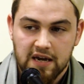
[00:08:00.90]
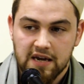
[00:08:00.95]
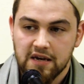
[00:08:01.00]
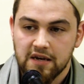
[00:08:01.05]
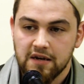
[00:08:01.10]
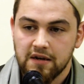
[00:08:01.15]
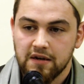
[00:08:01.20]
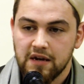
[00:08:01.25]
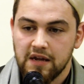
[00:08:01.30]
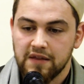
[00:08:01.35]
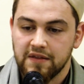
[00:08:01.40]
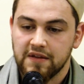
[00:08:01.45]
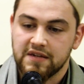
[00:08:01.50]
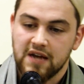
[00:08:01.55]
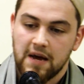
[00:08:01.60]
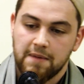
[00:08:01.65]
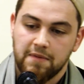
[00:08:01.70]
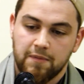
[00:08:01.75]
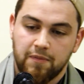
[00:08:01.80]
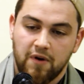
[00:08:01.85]
in the
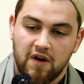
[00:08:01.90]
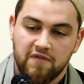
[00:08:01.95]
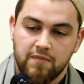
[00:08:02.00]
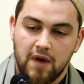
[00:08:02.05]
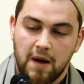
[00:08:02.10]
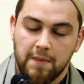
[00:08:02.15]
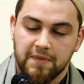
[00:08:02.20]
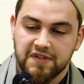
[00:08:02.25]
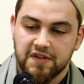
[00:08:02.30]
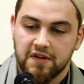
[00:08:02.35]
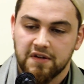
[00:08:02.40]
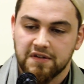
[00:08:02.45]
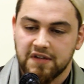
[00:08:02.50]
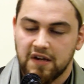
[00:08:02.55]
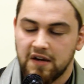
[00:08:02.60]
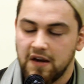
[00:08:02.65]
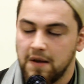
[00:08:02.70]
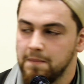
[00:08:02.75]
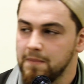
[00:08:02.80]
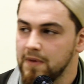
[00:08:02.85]
time of the Prophet Muhammad sallallahu
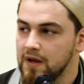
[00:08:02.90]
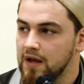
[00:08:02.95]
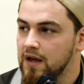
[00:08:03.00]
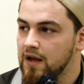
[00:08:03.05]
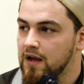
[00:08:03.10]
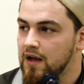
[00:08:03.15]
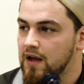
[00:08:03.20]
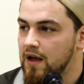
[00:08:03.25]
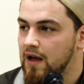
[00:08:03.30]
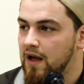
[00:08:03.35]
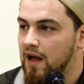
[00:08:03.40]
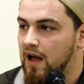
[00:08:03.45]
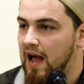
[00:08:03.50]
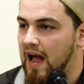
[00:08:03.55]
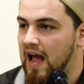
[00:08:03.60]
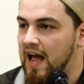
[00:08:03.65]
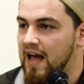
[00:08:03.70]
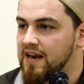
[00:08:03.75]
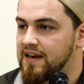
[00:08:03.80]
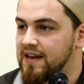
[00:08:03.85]
alaihi wasallam,
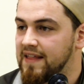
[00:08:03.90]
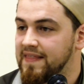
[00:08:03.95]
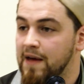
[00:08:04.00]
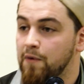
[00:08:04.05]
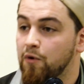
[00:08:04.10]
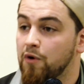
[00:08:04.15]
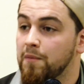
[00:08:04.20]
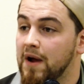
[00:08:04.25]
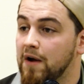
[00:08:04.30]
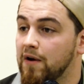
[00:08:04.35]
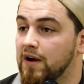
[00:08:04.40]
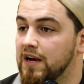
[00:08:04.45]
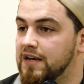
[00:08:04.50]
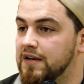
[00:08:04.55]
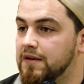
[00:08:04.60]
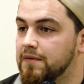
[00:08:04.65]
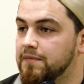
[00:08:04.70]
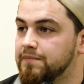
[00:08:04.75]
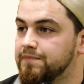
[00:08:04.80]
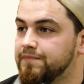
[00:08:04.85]
and they were
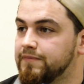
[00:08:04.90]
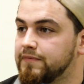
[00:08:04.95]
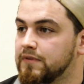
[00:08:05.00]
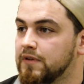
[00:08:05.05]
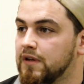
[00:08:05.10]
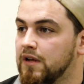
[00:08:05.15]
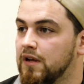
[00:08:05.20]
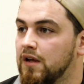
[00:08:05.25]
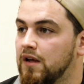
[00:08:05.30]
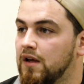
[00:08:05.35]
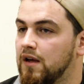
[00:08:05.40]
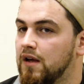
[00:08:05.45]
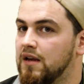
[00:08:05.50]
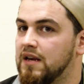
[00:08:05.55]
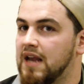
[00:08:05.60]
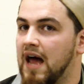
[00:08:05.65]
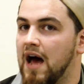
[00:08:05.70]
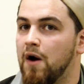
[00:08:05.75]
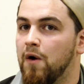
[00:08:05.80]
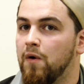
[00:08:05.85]
married.
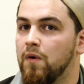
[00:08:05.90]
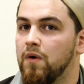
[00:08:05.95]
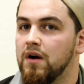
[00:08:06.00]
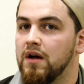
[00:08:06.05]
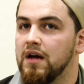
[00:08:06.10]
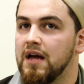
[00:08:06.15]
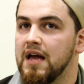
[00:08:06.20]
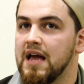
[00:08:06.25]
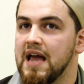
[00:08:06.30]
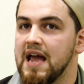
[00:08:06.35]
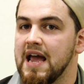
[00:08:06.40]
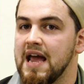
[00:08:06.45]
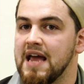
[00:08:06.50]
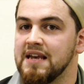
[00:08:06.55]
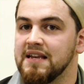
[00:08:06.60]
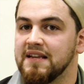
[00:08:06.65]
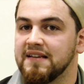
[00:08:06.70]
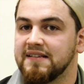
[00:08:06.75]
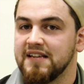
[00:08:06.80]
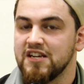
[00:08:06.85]
Now,
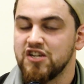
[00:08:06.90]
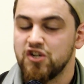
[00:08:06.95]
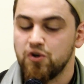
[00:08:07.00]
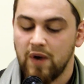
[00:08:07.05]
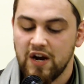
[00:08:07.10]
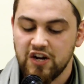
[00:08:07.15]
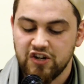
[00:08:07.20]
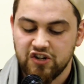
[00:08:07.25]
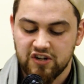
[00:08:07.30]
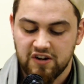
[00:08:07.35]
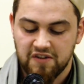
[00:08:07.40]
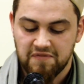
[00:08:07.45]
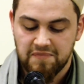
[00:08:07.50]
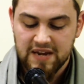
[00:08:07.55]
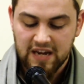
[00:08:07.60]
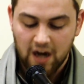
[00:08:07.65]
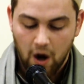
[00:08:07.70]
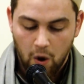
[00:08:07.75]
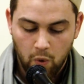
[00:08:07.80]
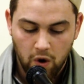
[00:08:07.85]
in the situation of
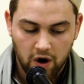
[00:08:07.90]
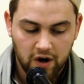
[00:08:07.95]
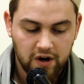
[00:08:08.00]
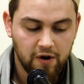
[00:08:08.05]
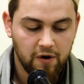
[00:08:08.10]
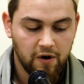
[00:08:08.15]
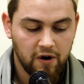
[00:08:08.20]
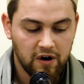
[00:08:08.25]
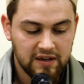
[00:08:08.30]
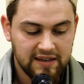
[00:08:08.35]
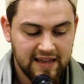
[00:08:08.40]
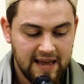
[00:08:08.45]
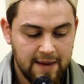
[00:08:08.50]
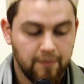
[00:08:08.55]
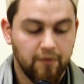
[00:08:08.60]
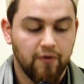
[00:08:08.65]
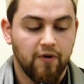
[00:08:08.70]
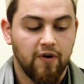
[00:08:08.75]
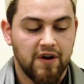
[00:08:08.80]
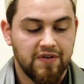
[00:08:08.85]
being a worker or a
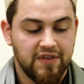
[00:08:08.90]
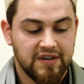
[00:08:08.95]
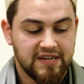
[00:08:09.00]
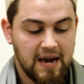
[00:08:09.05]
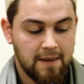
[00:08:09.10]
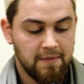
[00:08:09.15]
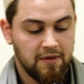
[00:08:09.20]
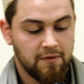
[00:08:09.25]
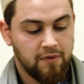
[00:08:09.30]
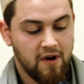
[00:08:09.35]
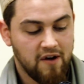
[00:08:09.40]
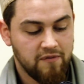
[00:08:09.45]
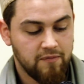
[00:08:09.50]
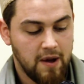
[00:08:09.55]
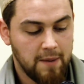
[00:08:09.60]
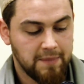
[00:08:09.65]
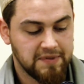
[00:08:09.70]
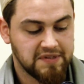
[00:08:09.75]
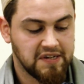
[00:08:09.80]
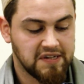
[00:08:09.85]
laborer in the time of the
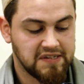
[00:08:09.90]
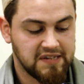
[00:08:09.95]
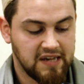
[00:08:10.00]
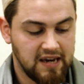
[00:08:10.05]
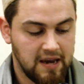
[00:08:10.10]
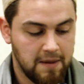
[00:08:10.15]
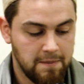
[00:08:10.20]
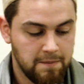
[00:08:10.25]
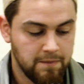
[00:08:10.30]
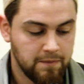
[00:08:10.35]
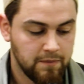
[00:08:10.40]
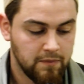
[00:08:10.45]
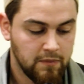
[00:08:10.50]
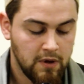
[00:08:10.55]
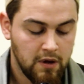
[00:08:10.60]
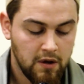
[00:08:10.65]
Prophet Muhammad sallallahu alaihi wasallam,